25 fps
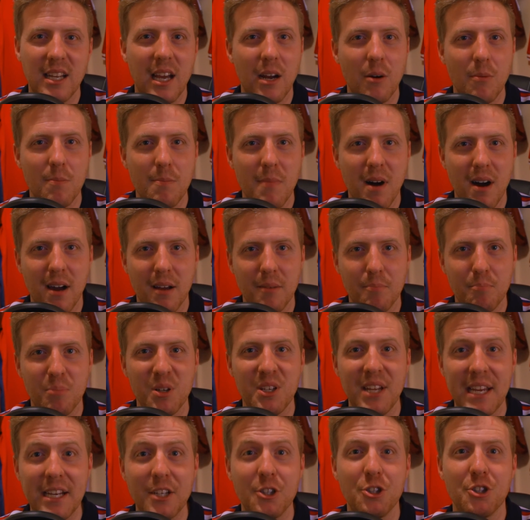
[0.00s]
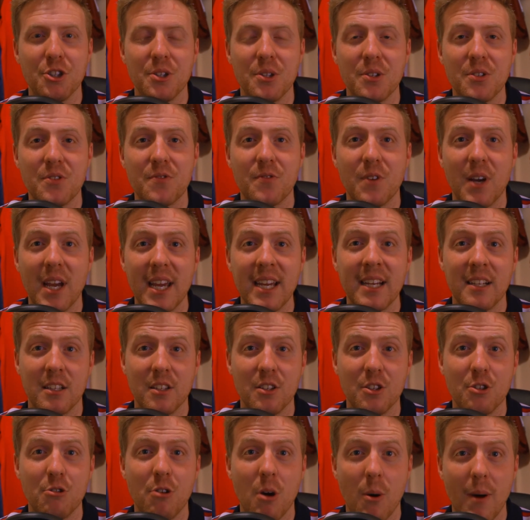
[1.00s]
you know, my predictions for
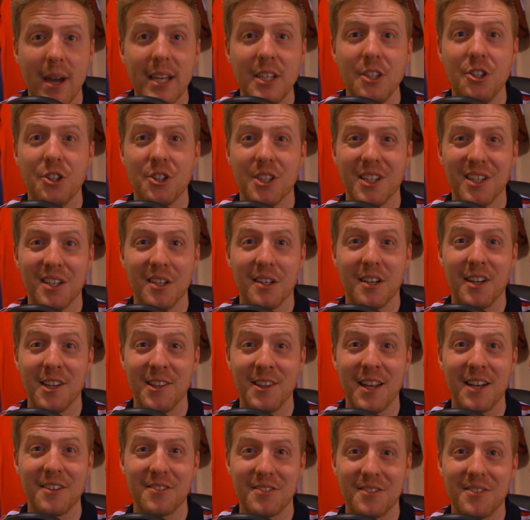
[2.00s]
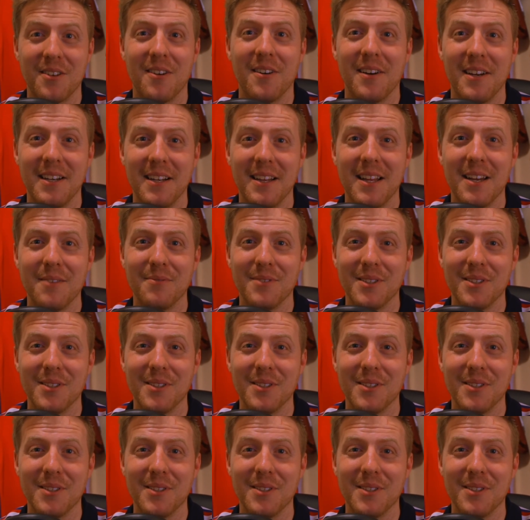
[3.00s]
England Croatia and that starting